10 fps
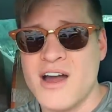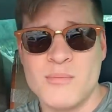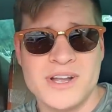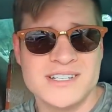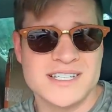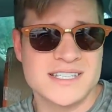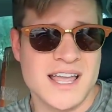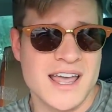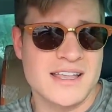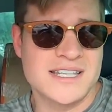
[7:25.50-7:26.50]
Our budget's
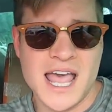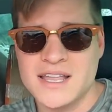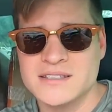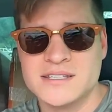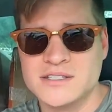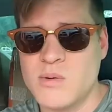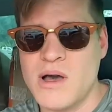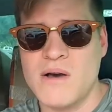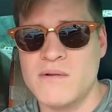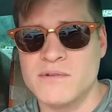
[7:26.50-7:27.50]
like 10 to
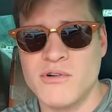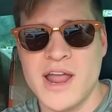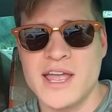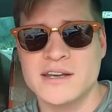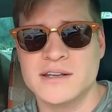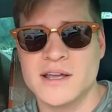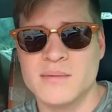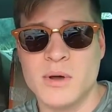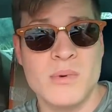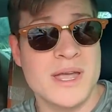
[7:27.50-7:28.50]
12 grand,
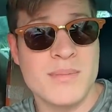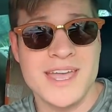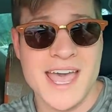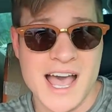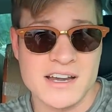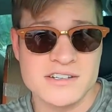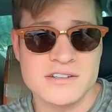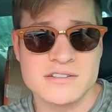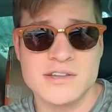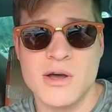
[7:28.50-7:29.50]
um, but we can pay cash.
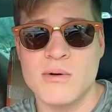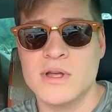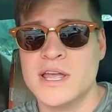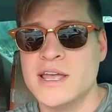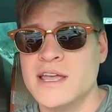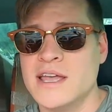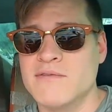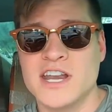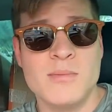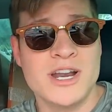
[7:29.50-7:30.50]
So if
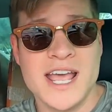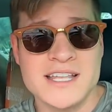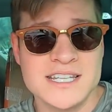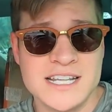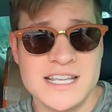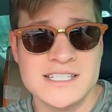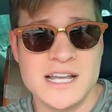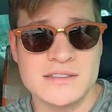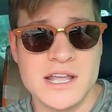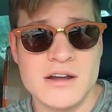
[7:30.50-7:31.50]
anybody has any leads
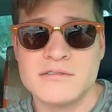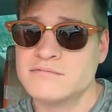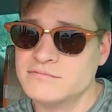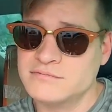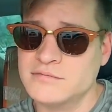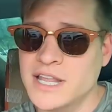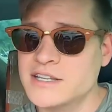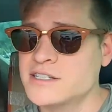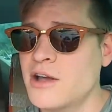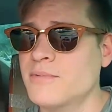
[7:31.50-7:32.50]
out there, let
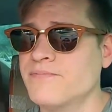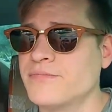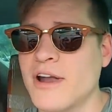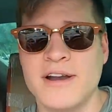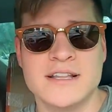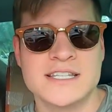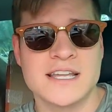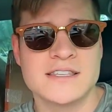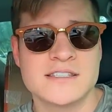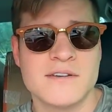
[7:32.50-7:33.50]
us know. All right, let's
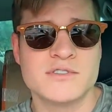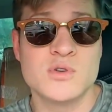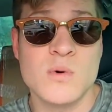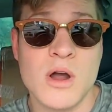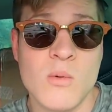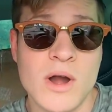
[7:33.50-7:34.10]
get this stuff to our